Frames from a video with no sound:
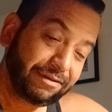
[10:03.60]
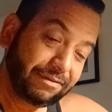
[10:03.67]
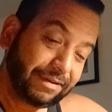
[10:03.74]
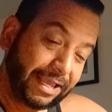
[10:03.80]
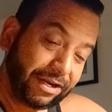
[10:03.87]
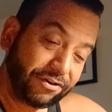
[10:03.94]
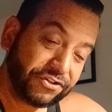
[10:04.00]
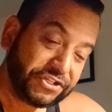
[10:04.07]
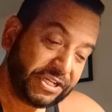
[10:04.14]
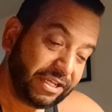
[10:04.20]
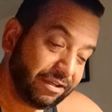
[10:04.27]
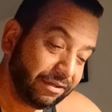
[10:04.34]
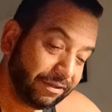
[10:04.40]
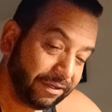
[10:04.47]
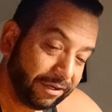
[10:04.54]

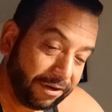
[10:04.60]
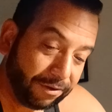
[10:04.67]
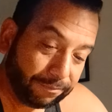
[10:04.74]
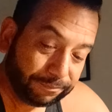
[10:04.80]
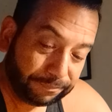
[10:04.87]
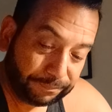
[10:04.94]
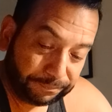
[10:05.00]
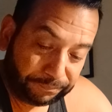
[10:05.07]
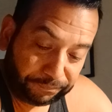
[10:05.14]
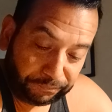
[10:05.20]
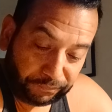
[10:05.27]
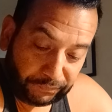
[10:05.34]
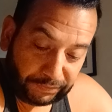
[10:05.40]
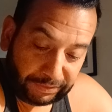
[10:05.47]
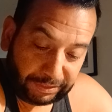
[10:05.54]
energy. You know,
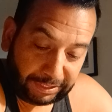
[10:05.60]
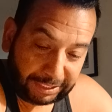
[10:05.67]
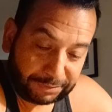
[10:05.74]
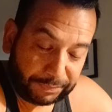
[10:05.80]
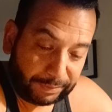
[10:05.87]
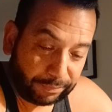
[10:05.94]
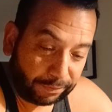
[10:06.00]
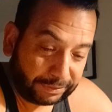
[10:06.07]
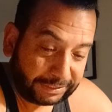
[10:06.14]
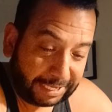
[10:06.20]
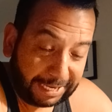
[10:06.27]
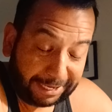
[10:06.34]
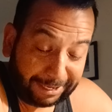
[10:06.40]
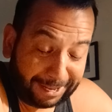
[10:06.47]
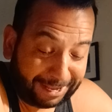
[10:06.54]
he gets people
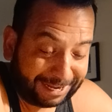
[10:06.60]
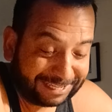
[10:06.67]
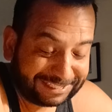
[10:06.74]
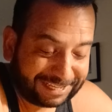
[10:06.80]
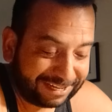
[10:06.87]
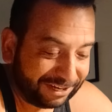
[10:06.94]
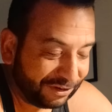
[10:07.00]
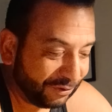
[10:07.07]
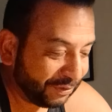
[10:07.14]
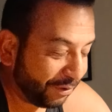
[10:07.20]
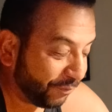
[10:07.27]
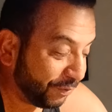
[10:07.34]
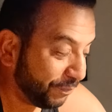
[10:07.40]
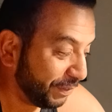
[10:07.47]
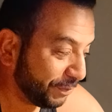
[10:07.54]
excited. Like I said, you know, I
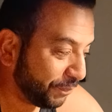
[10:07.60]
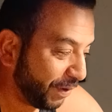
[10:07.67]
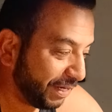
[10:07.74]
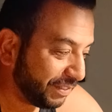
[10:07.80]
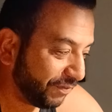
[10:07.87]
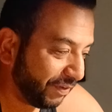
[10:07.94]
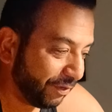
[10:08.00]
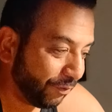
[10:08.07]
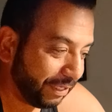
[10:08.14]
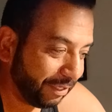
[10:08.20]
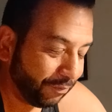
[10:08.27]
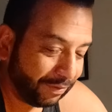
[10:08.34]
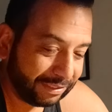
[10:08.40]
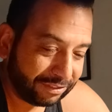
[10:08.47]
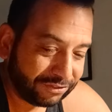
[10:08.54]
wouldn't be surprised if he
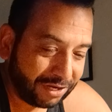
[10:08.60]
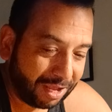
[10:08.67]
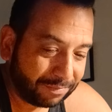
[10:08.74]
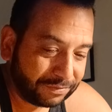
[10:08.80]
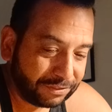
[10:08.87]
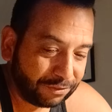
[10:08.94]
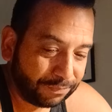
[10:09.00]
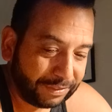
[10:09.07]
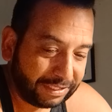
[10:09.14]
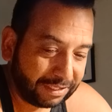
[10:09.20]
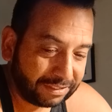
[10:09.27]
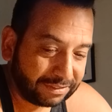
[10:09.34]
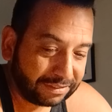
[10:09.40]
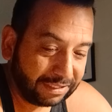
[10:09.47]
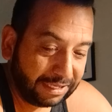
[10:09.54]
won the job too,
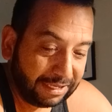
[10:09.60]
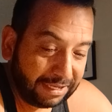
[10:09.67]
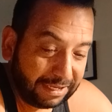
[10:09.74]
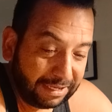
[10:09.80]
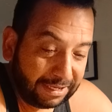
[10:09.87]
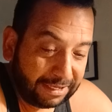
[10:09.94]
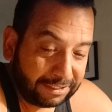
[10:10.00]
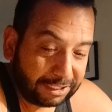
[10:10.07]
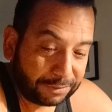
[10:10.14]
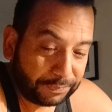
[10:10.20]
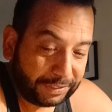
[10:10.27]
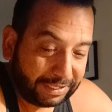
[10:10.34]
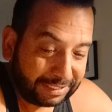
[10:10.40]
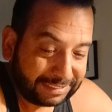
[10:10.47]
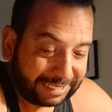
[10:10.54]
because just
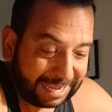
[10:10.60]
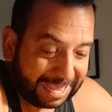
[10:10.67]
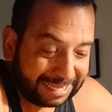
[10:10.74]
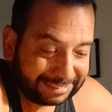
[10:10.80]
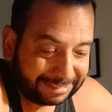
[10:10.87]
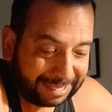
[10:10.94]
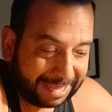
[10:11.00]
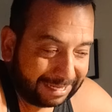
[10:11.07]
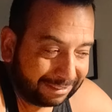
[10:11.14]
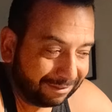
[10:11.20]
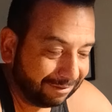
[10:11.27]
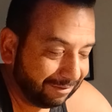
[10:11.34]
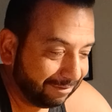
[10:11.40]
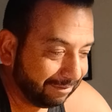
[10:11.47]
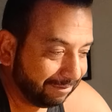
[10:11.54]
because he has that
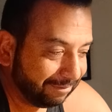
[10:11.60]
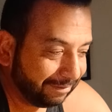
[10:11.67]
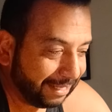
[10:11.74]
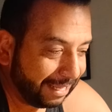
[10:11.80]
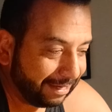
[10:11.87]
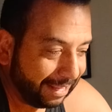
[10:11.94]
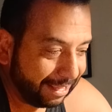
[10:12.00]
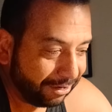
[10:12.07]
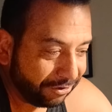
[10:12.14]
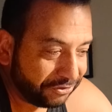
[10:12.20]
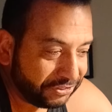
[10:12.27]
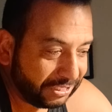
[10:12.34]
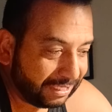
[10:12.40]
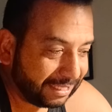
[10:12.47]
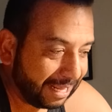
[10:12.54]

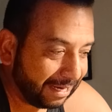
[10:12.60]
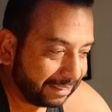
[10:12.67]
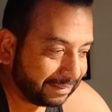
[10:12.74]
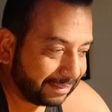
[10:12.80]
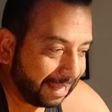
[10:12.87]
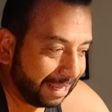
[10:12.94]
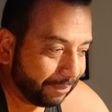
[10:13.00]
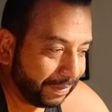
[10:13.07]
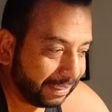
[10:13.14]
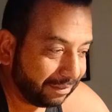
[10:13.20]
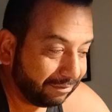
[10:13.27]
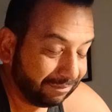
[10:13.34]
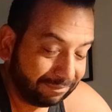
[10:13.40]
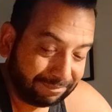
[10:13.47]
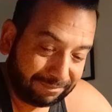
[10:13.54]
energy, that excitement.
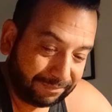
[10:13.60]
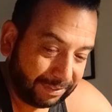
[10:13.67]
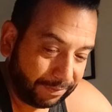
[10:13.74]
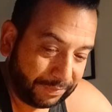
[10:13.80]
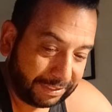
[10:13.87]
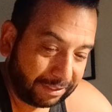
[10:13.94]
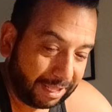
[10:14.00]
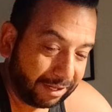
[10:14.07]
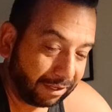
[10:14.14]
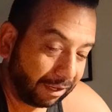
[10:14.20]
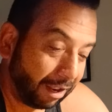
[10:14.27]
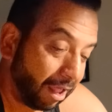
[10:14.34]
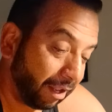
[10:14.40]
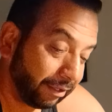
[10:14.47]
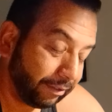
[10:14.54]
I mean, that a
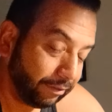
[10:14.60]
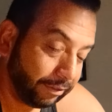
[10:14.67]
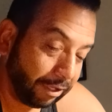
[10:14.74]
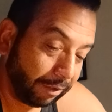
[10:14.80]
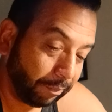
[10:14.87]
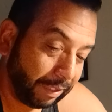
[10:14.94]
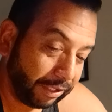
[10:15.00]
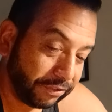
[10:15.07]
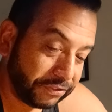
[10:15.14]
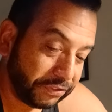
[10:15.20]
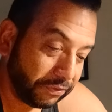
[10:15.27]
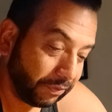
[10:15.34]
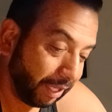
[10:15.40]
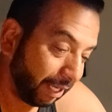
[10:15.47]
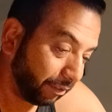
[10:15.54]
lot of young players
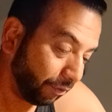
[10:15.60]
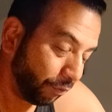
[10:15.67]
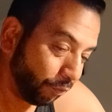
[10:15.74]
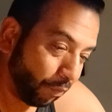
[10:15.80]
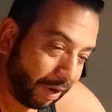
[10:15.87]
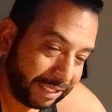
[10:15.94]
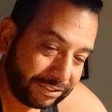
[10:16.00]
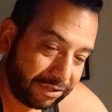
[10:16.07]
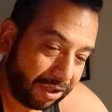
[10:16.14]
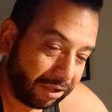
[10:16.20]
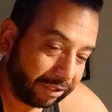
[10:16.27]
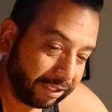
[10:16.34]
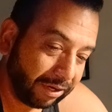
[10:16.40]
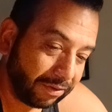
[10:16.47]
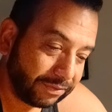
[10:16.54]
do, like Luke
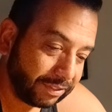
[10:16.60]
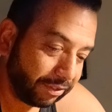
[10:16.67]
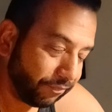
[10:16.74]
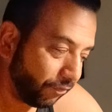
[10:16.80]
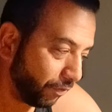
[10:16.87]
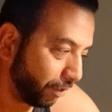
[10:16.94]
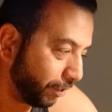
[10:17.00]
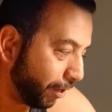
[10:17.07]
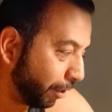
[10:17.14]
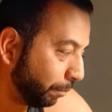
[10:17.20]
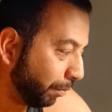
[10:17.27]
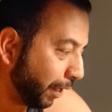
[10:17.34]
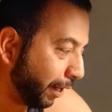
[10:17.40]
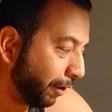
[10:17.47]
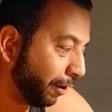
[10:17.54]
Wysong. You know, he's a very young
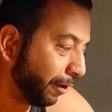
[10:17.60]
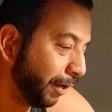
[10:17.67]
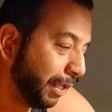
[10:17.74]
player